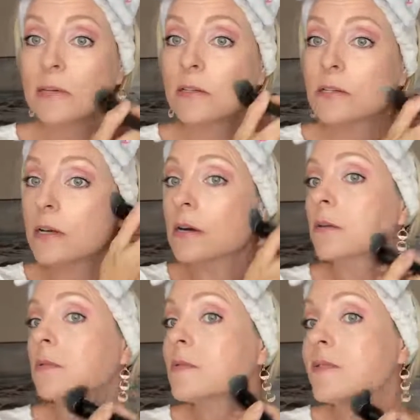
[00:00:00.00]

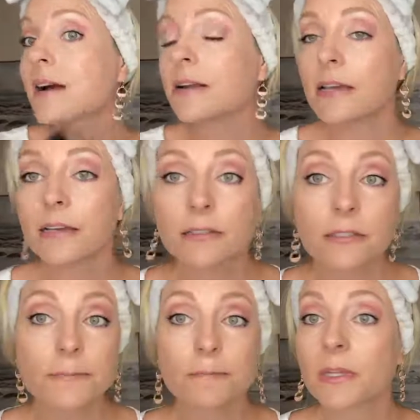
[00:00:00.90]
So that
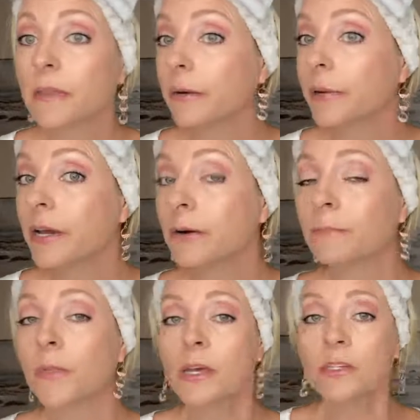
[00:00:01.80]
is there we go.
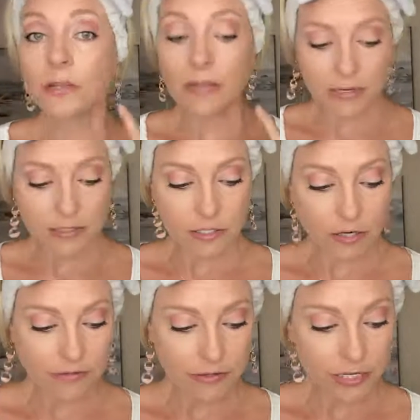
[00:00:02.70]
So that is our
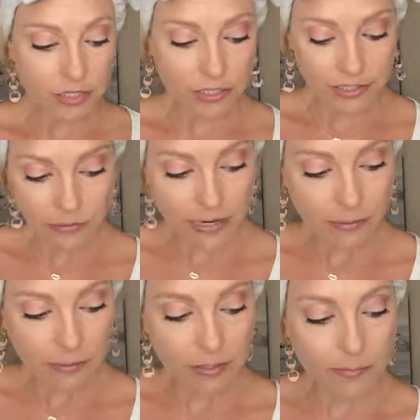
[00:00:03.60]
foundation. So now
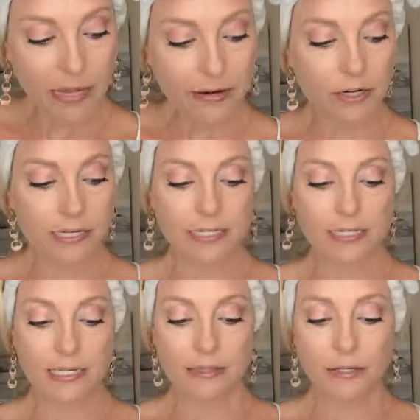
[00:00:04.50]
I'm going to apply our
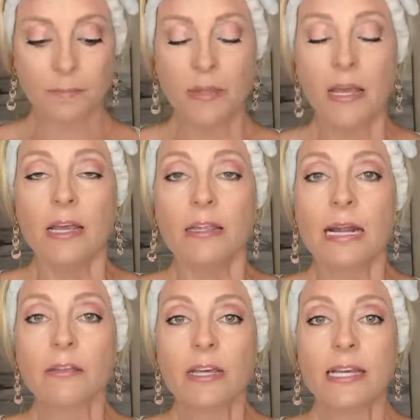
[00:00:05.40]
concealer.
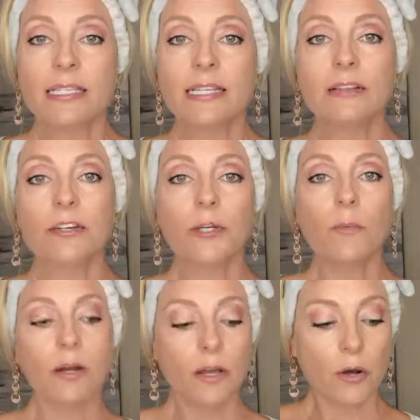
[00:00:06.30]
Now the concealer, you
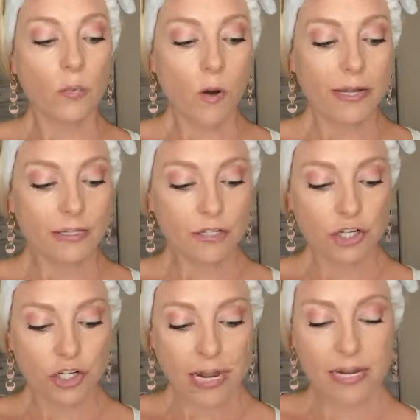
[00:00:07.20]
want to go one
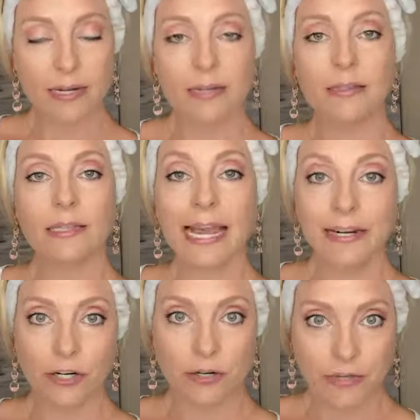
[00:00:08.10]
shade
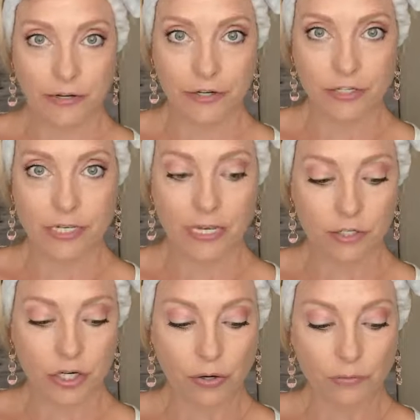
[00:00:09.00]
lighter than your skin
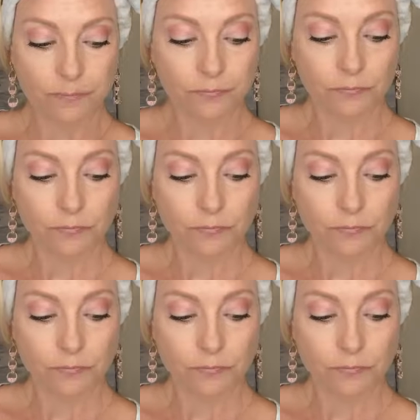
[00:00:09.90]
tone.